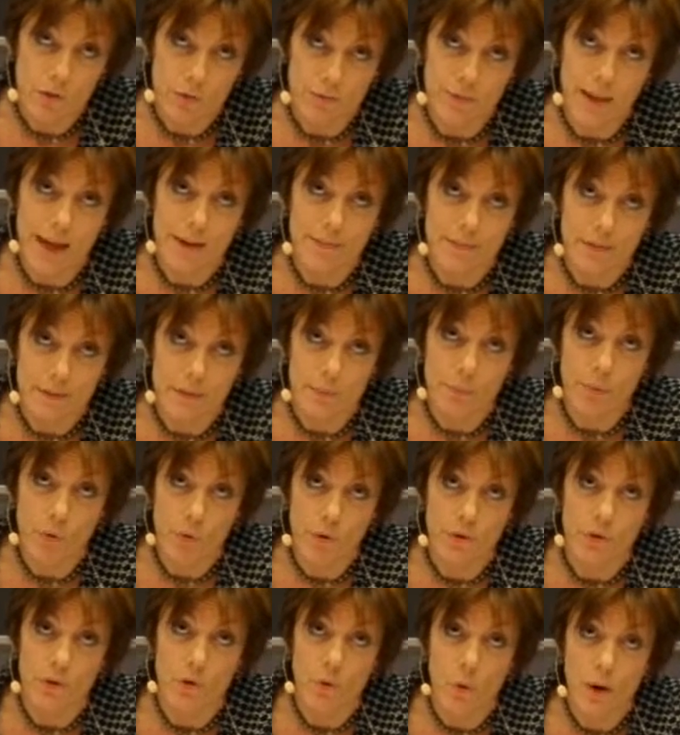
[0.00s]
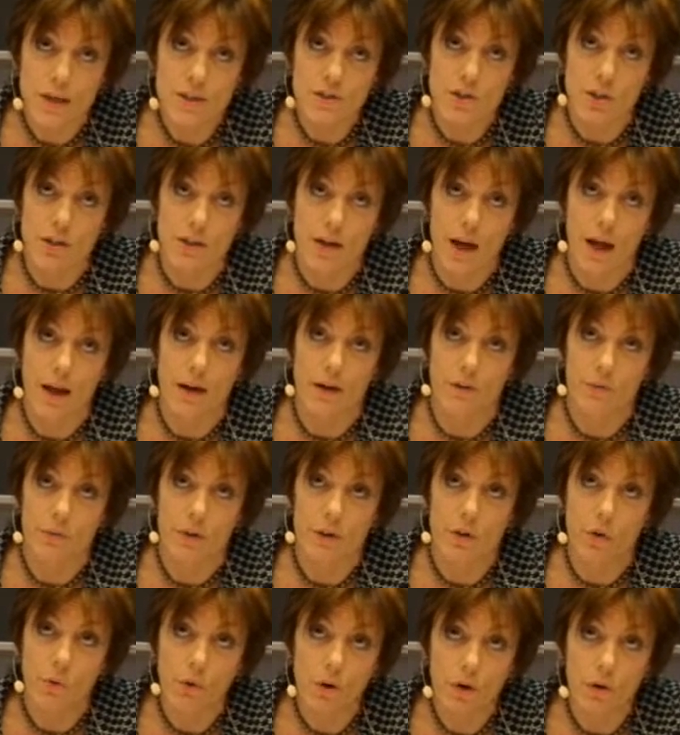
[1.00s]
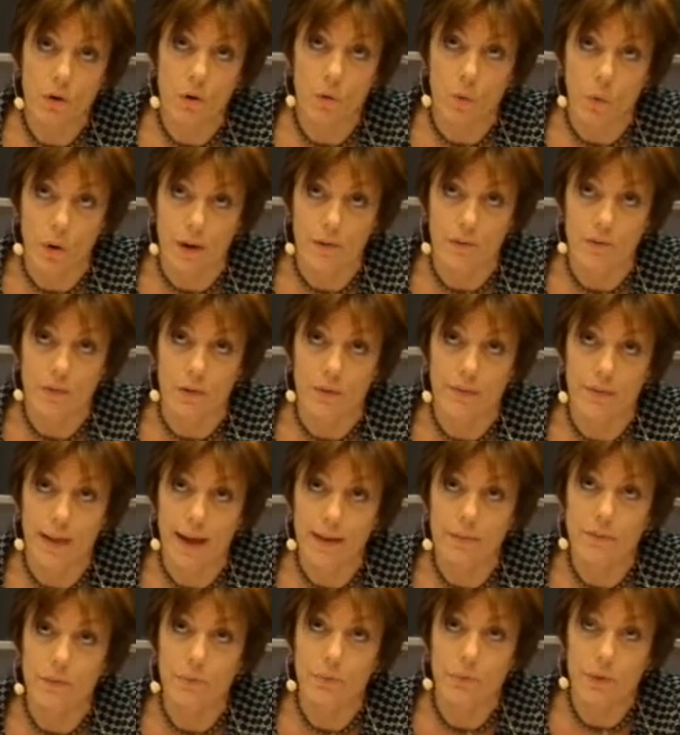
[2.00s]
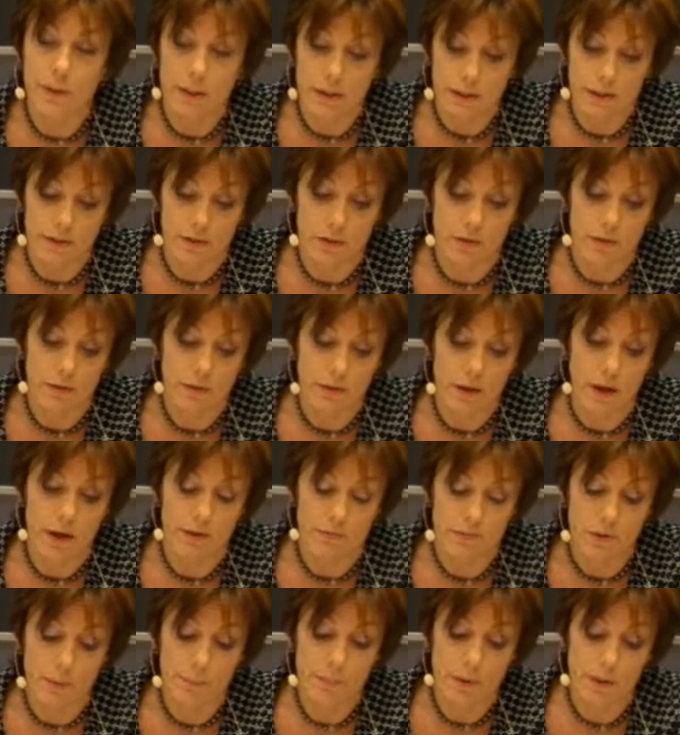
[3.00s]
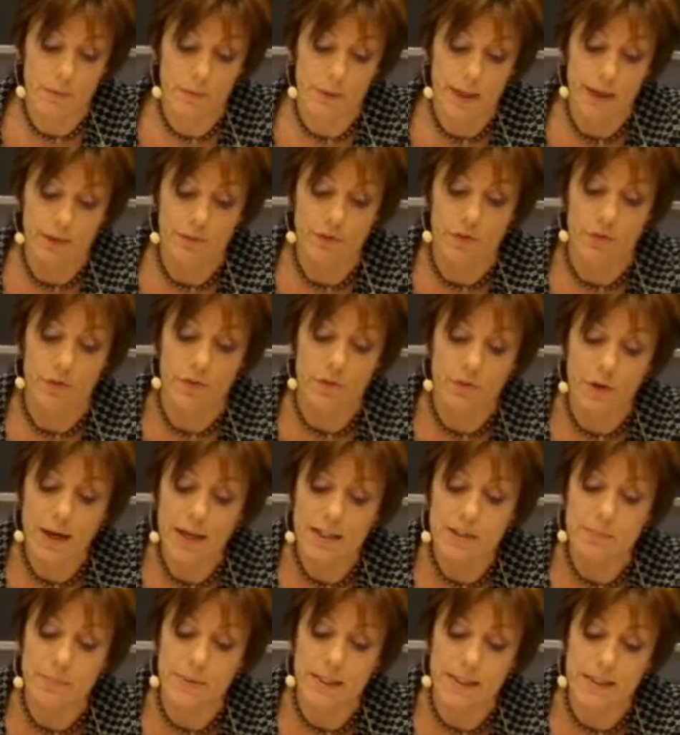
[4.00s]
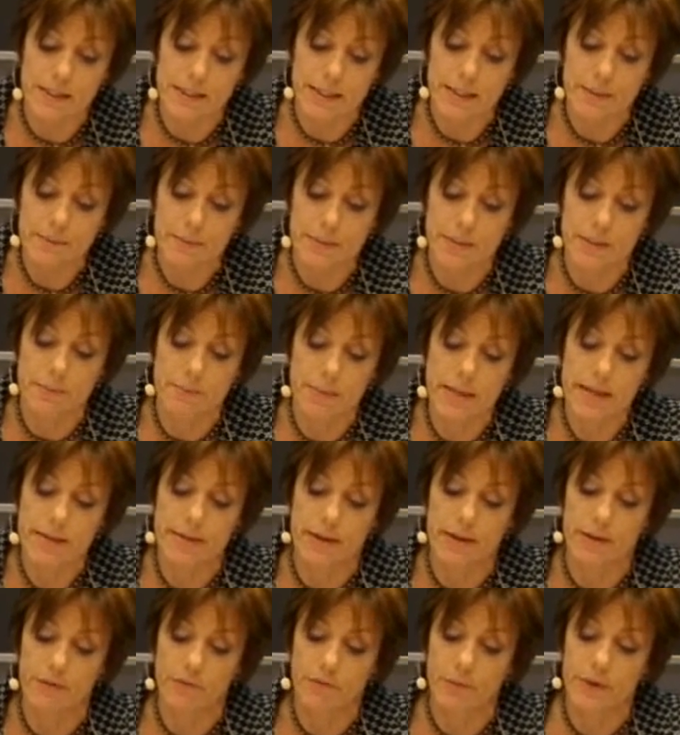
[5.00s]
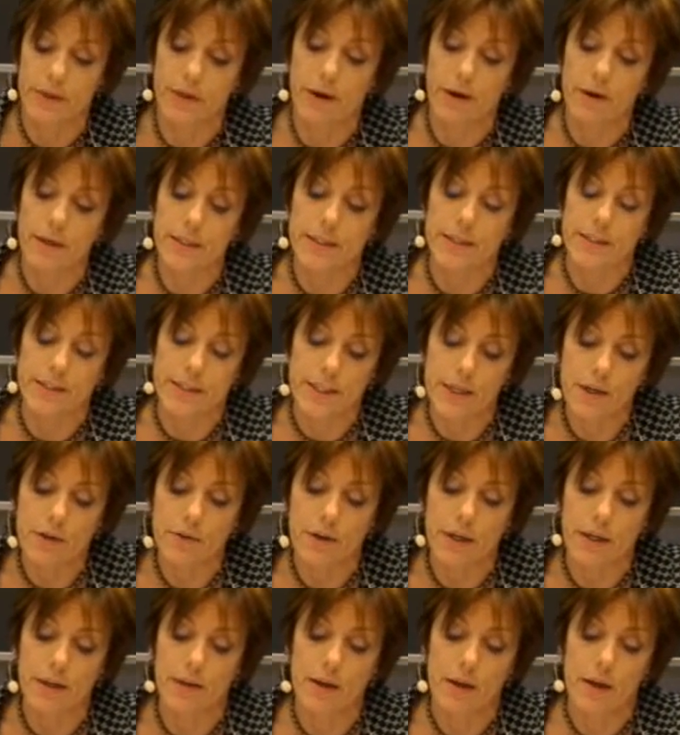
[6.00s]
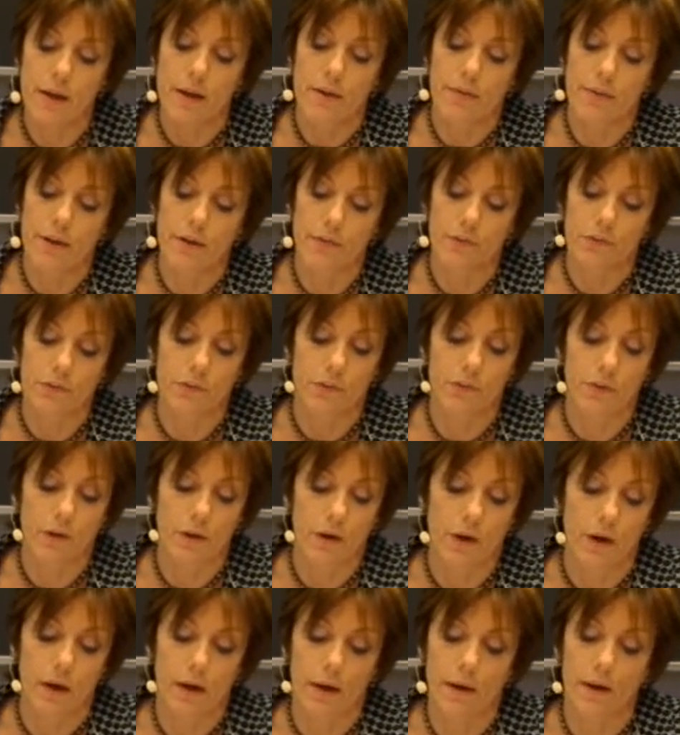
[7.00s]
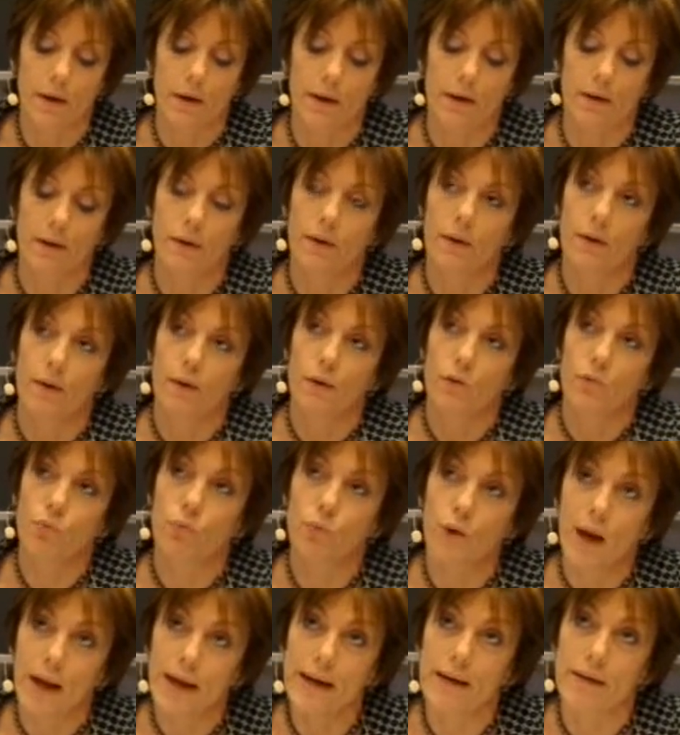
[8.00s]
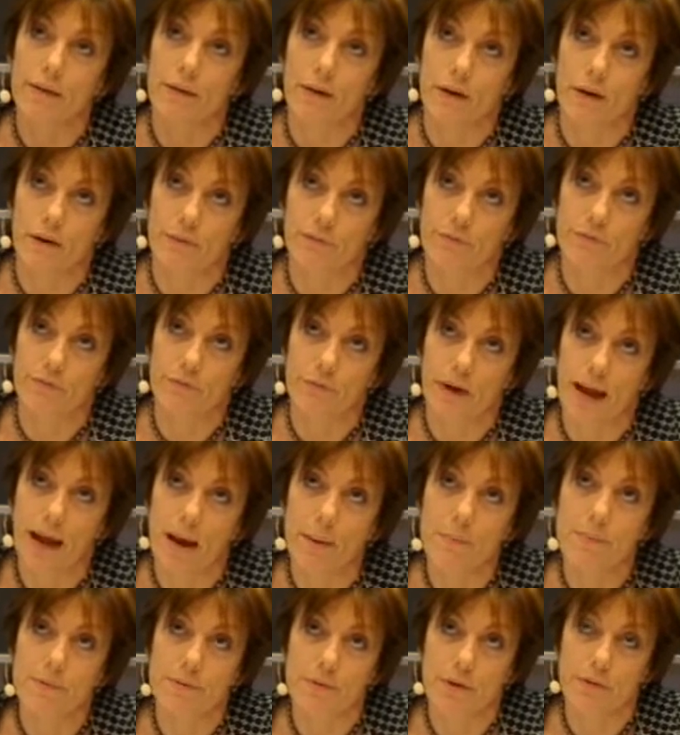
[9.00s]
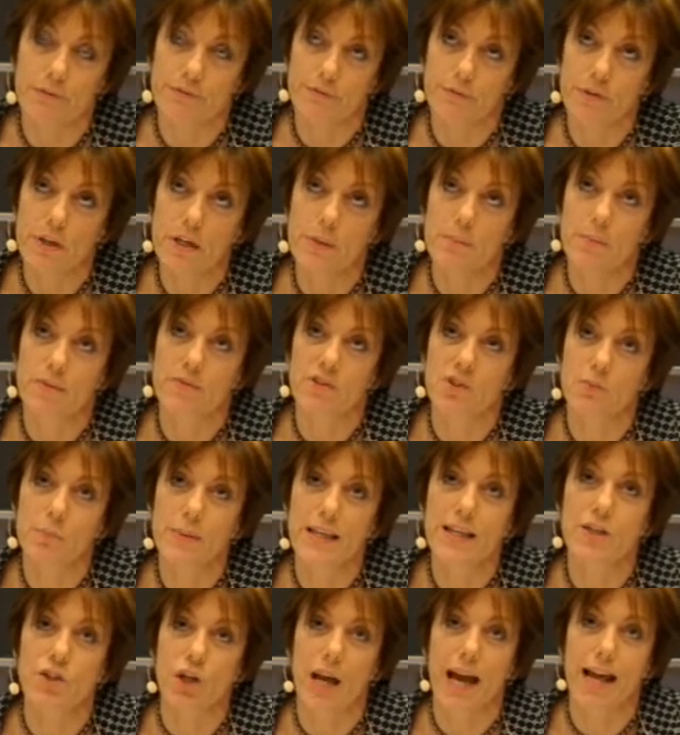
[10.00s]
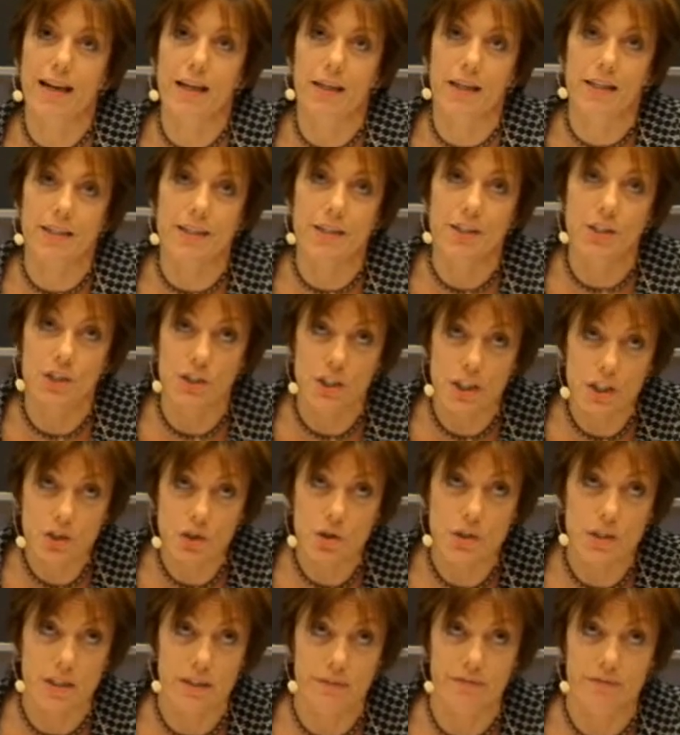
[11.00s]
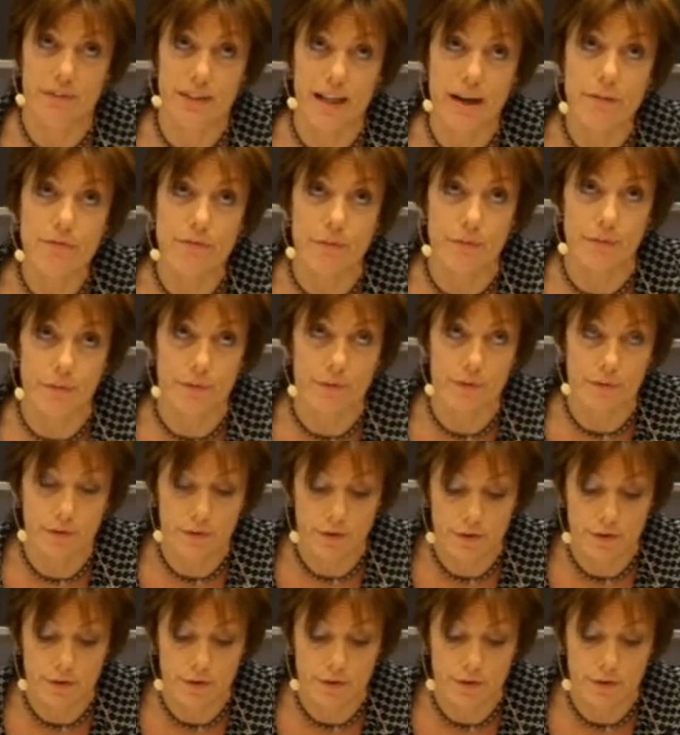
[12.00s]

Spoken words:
That's an important question, not a rhetorical question. That's really the, something we have to address. But it seems to me that if we are considering this right of freedom of speech at a constitutive level,